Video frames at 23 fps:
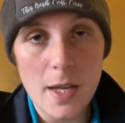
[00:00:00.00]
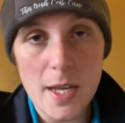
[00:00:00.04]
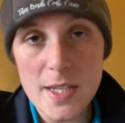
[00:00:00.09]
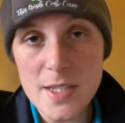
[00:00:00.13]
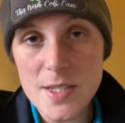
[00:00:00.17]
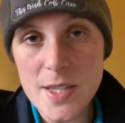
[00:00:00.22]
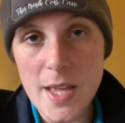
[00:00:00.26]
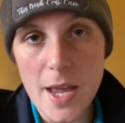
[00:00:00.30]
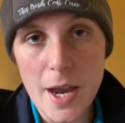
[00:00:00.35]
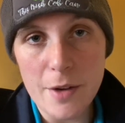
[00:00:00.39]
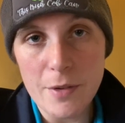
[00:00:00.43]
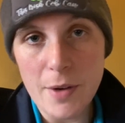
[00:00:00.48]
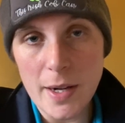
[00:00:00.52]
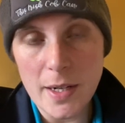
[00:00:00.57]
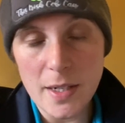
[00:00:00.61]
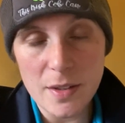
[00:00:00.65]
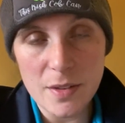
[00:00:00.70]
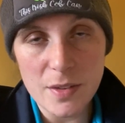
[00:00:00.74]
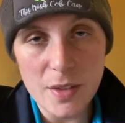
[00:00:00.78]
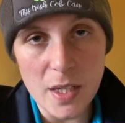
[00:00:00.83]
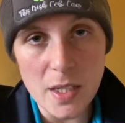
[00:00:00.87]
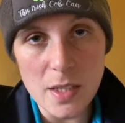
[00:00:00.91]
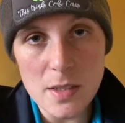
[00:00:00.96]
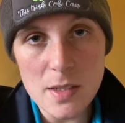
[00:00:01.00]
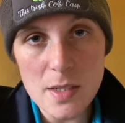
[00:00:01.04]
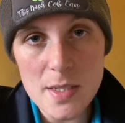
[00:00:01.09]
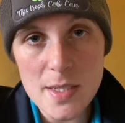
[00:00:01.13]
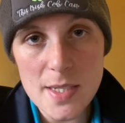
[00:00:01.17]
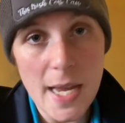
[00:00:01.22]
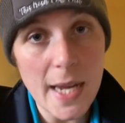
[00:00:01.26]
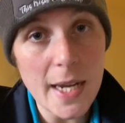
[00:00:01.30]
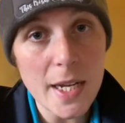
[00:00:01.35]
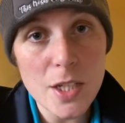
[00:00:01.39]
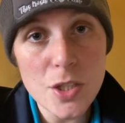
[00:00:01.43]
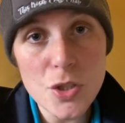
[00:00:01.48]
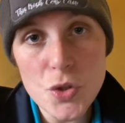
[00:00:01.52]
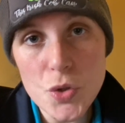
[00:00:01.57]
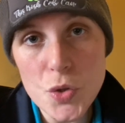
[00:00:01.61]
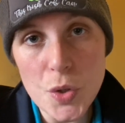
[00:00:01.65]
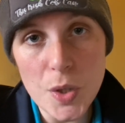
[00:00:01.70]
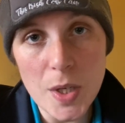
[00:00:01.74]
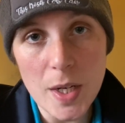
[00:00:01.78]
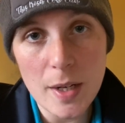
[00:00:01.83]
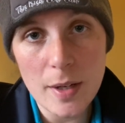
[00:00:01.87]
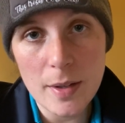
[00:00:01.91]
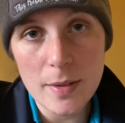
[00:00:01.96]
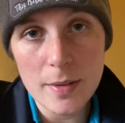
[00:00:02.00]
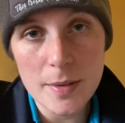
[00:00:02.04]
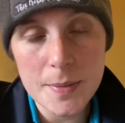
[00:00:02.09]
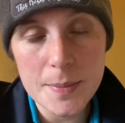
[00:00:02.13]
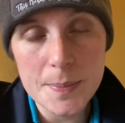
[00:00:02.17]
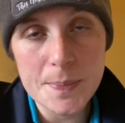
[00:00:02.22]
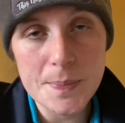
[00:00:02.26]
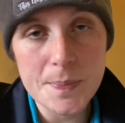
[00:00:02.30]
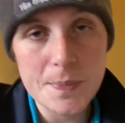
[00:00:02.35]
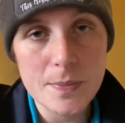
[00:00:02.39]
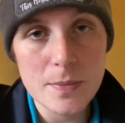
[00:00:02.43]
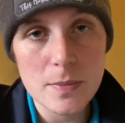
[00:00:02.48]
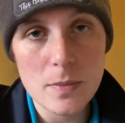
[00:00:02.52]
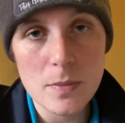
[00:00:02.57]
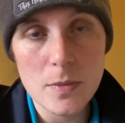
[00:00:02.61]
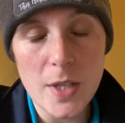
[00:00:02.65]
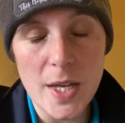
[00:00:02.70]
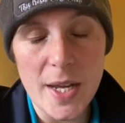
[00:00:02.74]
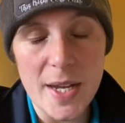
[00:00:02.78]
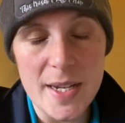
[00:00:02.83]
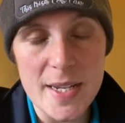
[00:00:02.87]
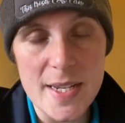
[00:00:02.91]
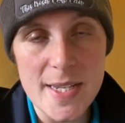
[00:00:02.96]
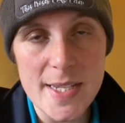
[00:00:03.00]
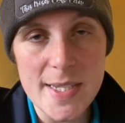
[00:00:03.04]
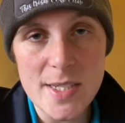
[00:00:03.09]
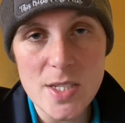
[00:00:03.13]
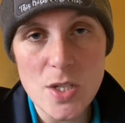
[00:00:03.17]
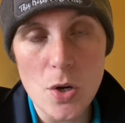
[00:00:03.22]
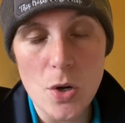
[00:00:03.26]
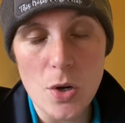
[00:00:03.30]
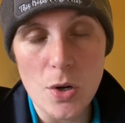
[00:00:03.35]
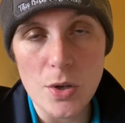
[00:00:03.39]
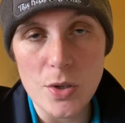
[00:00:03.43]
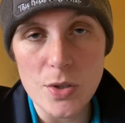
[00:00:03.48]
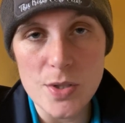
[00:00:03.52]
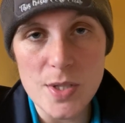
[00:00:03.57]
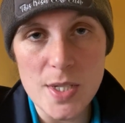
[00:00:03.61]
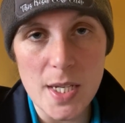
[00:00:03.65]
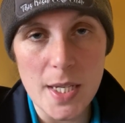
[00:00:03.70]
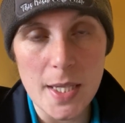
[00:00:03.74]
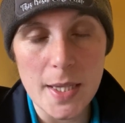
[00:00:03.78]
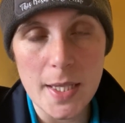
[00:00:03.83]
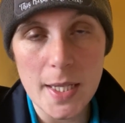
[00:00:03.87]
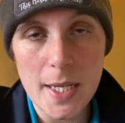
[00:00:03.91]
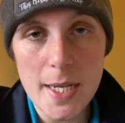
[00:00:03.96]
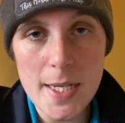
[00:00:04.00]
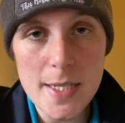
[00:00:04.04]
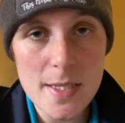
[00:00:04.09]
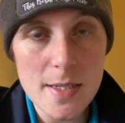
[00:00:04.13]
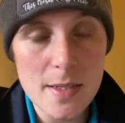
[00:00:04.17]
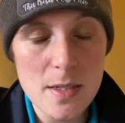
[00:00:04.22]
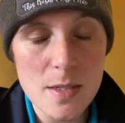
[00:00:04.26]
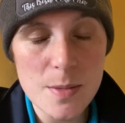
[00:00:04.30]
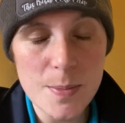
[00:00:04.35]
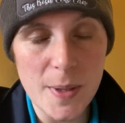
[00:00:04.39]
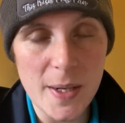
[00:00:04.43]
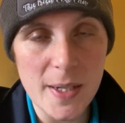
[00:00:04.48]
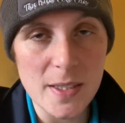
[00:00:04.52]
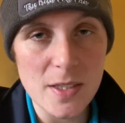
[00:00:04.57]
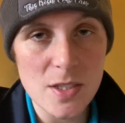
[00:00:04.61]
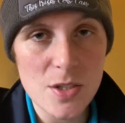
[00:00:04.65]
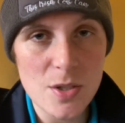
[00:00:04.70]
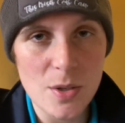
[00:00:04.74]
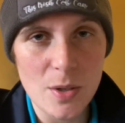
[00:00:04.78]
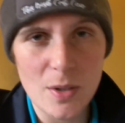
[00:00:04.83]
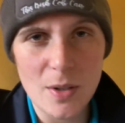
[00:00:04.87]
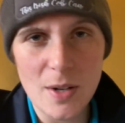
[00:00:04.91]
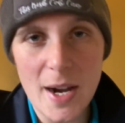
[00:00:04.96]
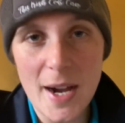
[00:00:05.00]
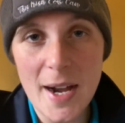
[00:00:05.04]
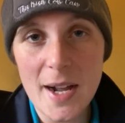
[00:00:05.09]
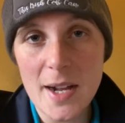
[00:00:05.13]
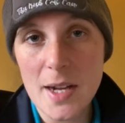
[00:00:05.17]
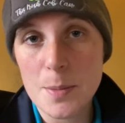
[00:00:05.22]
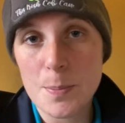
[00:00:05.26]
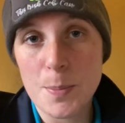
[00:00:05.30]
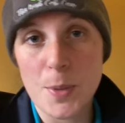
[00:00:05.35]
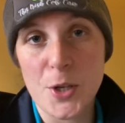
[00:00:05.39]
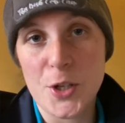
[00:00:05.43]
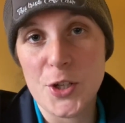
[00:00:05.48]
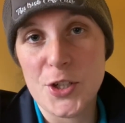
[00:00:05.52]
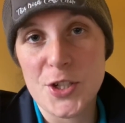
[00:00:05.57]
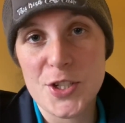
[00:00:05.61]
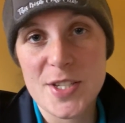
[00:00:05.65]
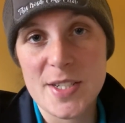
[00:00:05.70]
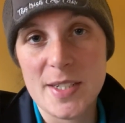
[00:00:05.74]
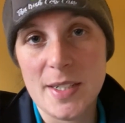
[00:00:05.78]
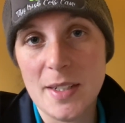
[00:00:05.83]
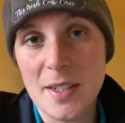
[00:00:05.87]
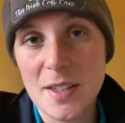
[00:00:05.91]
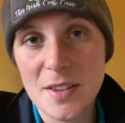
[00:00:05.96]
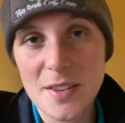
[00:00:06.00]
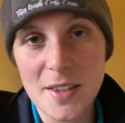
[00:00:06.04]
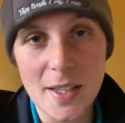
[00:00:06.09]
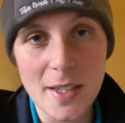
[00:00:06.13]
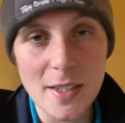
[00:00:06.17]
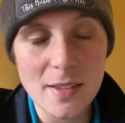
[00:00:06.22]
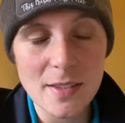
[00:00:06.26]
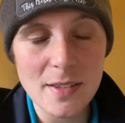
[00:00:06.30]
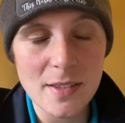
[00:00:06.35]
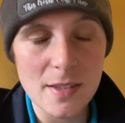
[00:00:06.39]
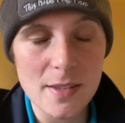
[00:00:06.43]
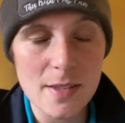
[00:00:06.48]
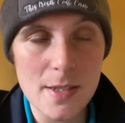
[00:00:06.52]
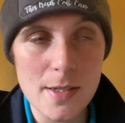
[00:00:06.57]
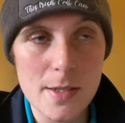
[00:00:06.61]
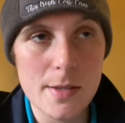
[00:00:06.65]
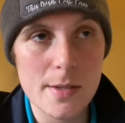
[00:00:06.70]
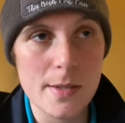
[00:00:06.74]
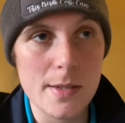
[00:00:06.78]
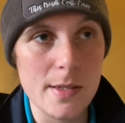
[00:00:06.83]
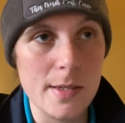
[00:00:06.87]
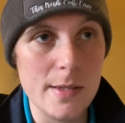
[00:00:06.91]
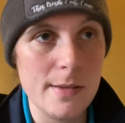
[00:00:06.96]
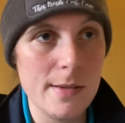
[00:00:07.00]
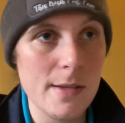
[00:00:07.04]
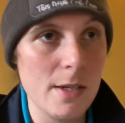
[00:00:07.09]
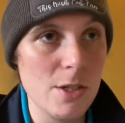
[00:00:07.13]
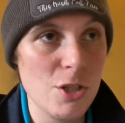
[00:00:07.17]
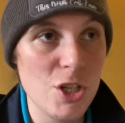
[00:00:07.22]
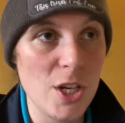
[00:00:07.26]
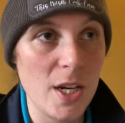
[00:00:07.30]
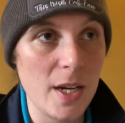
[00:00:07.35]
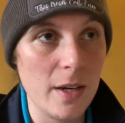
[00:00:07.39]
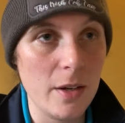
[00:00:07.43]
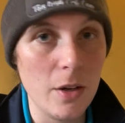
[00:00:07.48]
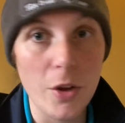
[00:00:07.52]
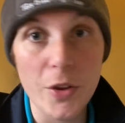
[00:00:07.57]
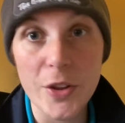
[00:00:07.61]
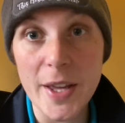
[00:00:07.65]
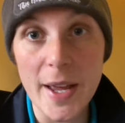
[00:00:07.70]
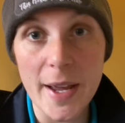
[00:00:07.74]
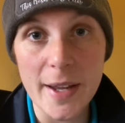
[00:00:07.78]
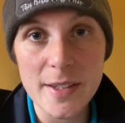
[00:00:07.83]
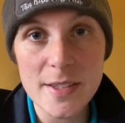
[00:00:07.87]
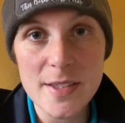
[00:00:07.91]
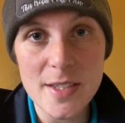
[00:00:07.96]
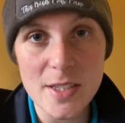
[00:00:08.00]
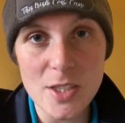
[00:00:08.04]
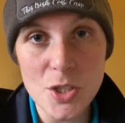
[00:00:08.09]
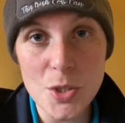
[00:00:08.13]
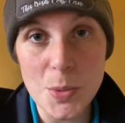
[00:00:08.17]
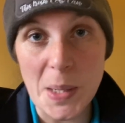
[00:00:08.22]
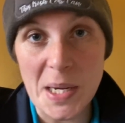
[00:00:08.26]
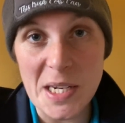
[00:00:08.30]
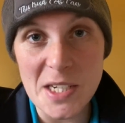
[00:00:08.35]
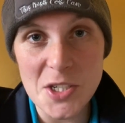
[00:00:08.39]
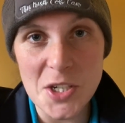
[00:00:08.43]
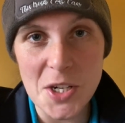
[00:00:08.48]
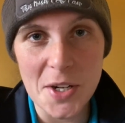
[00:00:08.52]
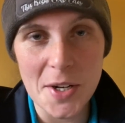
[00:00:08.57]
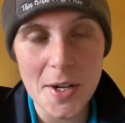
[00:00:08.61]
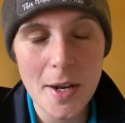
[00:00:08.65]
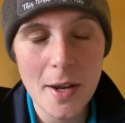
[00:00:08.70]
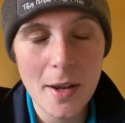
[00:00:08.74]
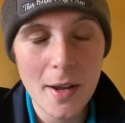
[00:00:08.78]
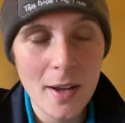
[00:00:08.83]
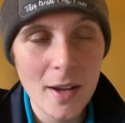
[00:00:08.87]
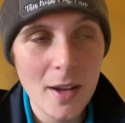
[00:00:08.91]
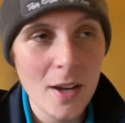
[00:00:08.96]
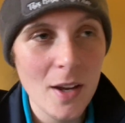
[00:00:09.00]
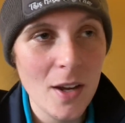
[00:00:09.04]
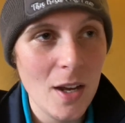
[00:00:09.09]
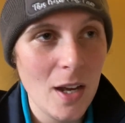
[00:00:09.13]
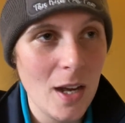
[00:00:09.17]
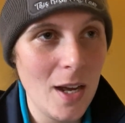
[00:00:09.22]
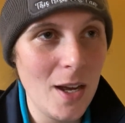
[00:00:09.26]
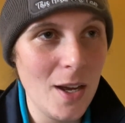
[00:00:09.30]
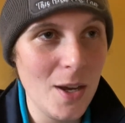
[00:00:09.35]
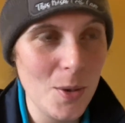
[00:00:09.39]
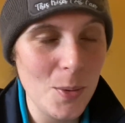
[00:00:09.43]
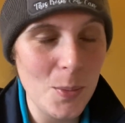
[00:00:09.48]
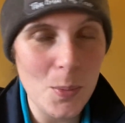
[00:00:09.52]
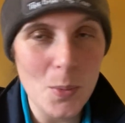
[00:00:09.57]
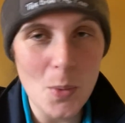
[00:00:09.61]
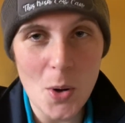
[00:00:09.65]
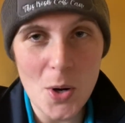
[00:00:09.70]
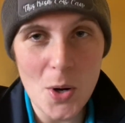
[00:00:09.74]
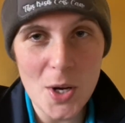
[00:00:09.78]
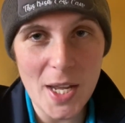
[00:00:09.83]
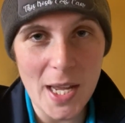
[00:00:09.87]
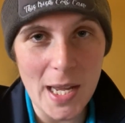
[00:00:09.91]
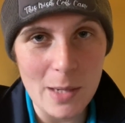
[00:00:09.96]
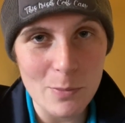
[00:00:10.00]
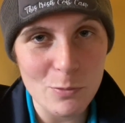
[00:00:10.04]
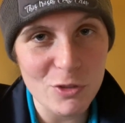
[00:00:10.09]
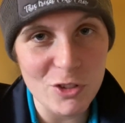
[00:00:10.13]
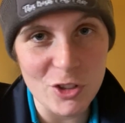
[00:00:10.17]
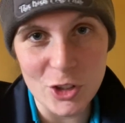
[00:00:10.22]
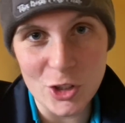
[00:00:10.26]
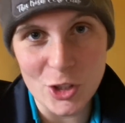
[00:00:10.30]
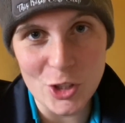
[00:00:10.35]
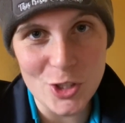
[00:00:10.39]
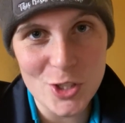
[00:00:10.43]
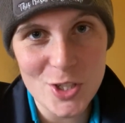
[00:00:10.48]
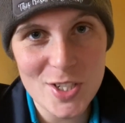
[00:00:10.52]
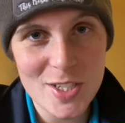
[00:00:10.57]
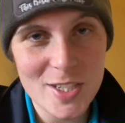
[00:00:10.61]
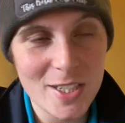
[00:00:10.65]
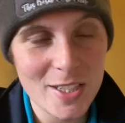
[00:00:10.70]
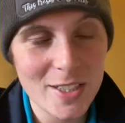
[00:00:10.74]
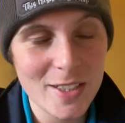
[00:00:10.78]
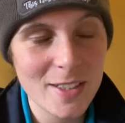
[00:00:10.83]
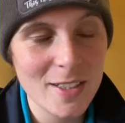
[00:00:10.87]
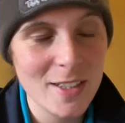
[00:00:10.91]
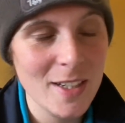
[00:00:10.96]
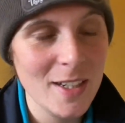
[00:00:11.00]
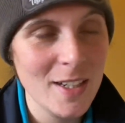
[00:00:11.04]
is there anything secondary that is causing the kissing spine? So I personally think that this is a chicken or the egg situation. What came first?